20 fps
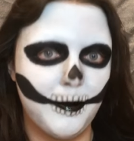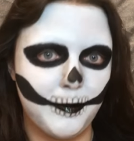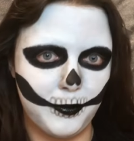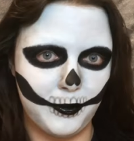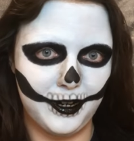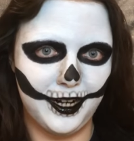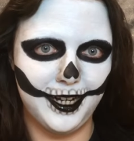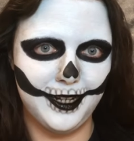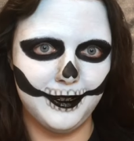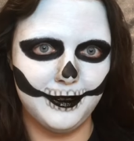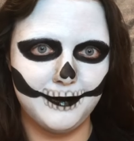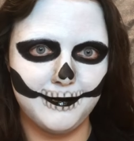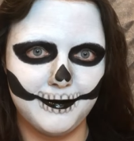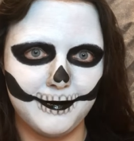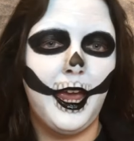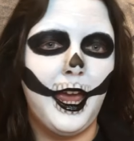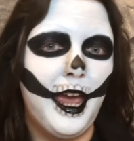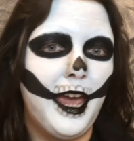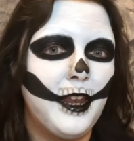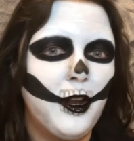Opera.
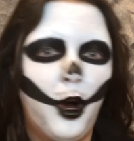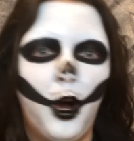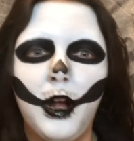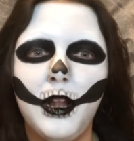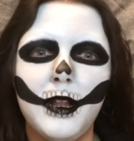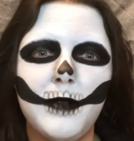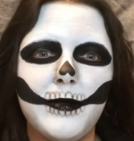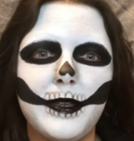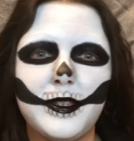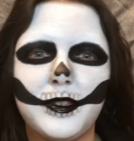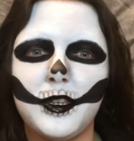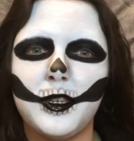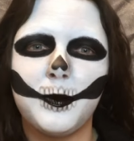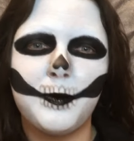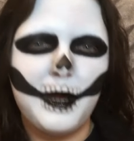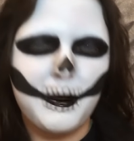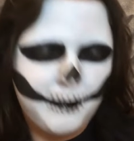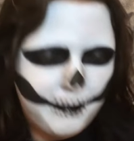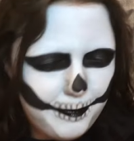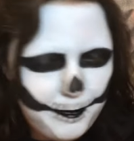And all of this
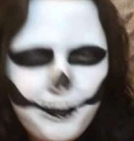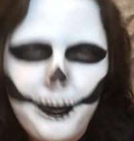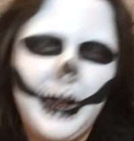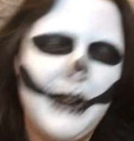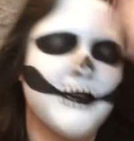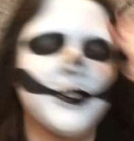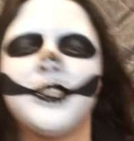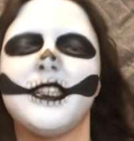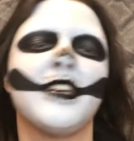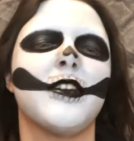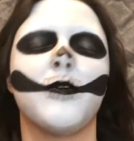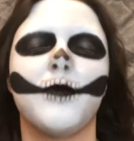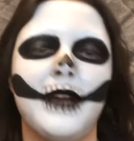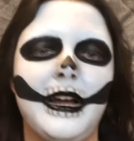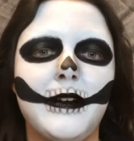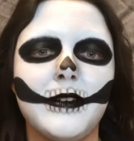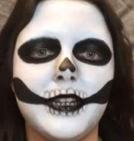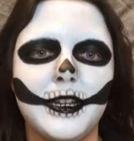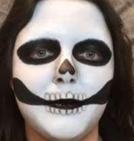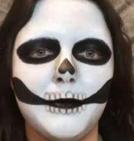has been bouncing
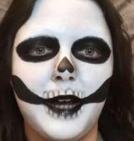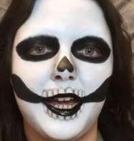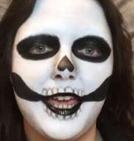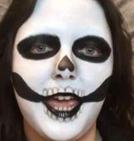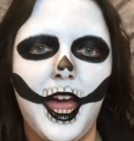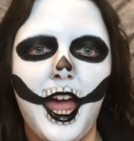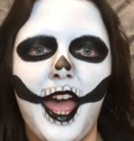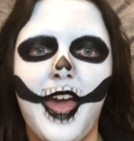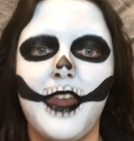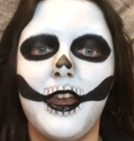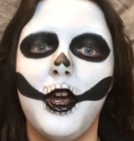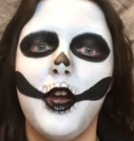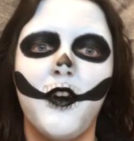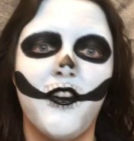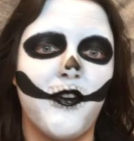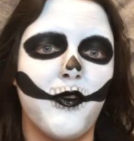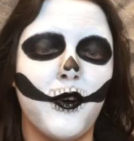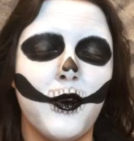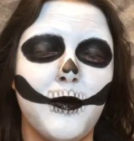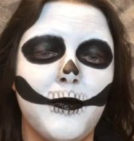around in my head
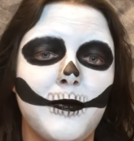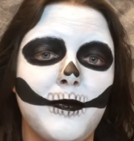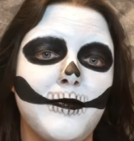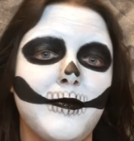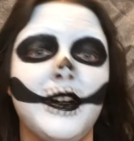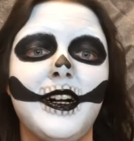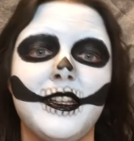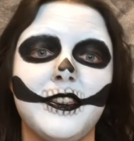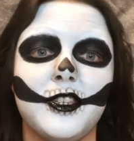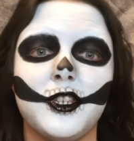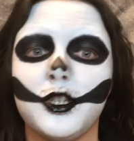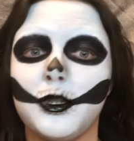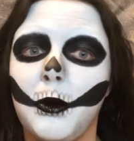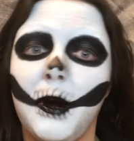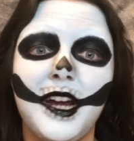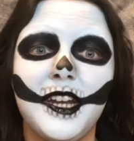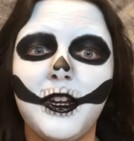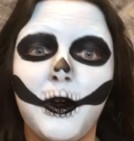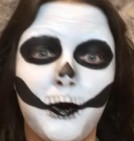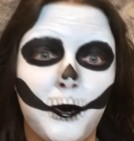for months,
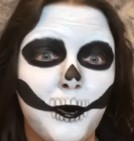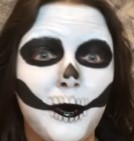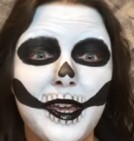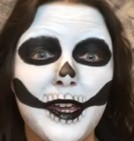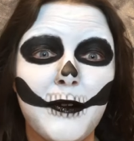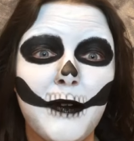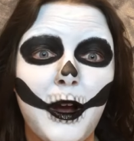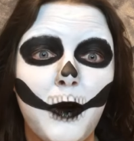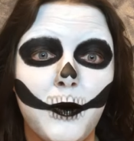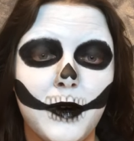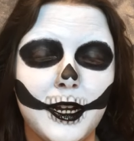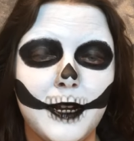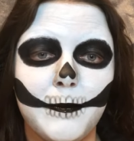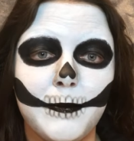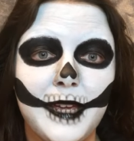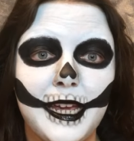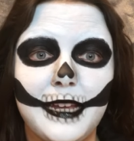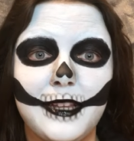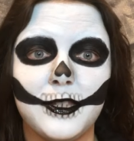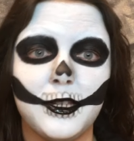trying to figure out what
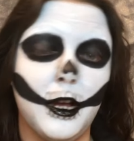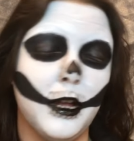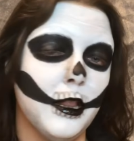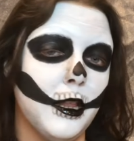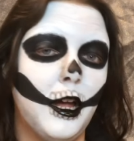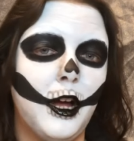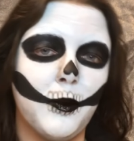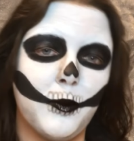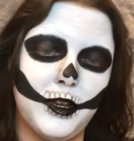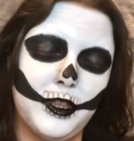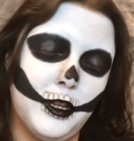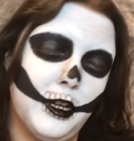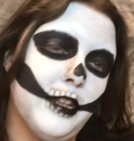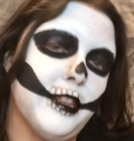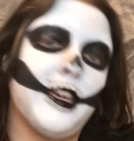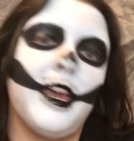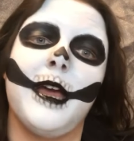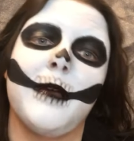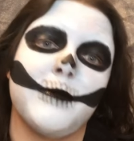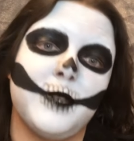it means, along with
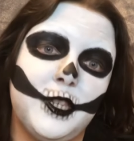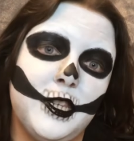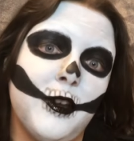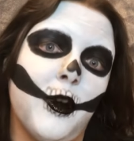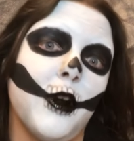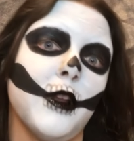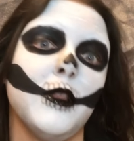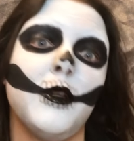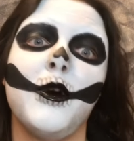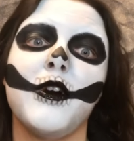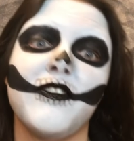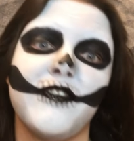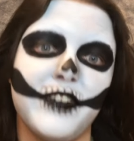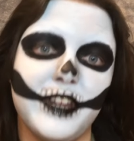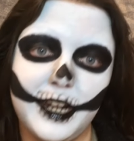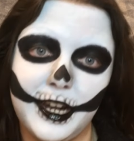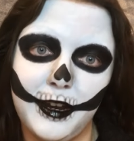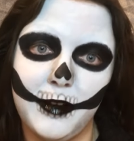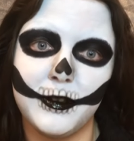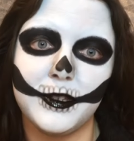all the MCR lore
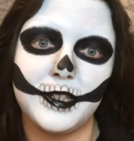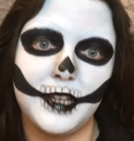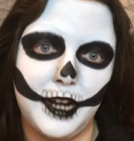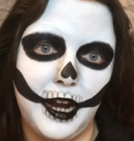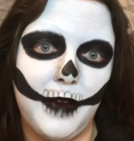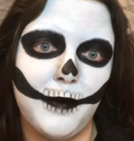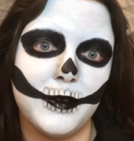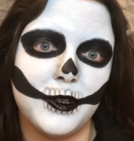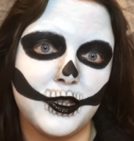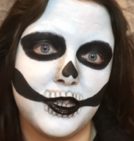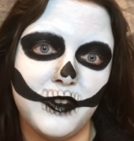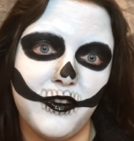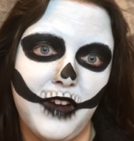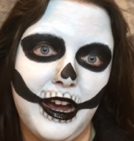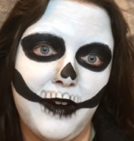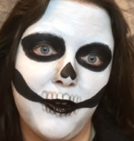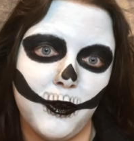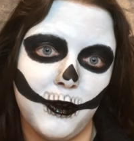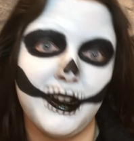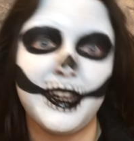videos that I was
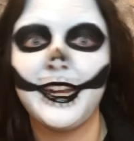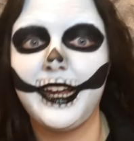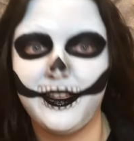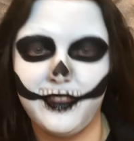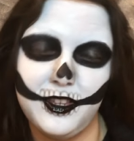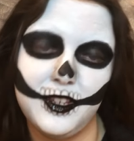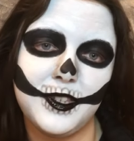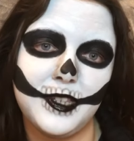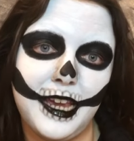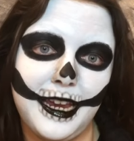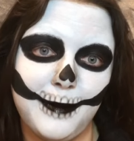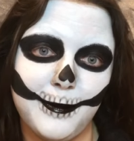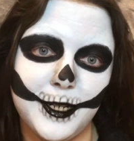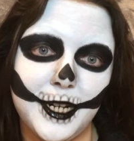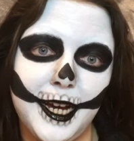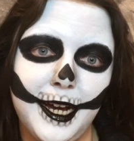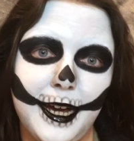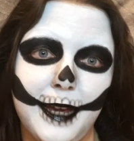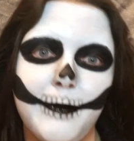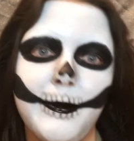devouring at the
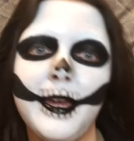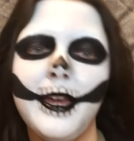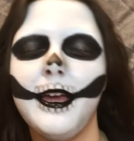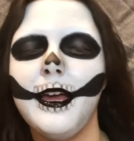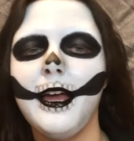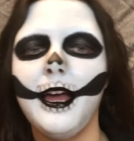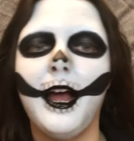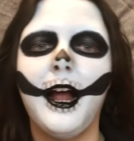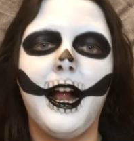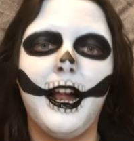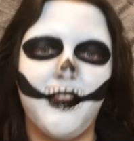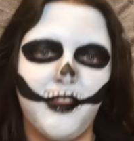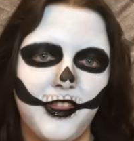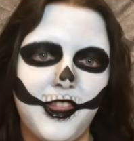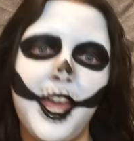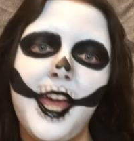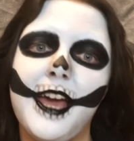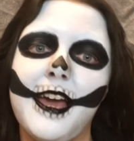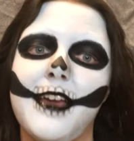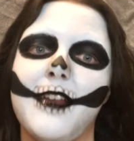same time.
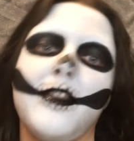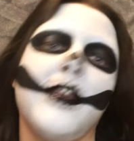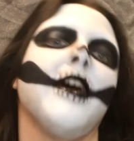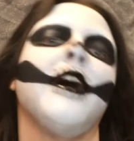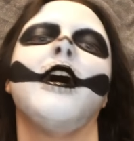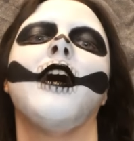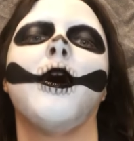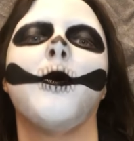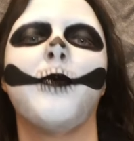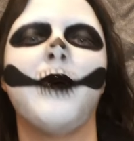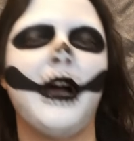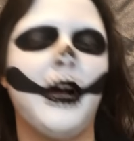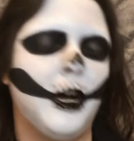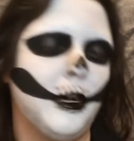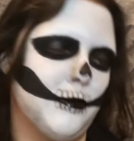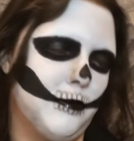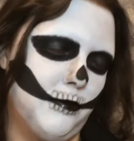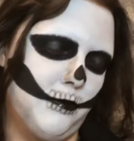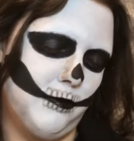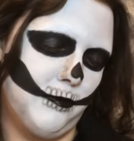And then,
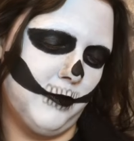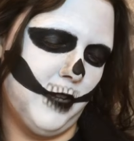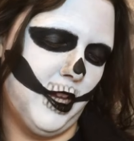about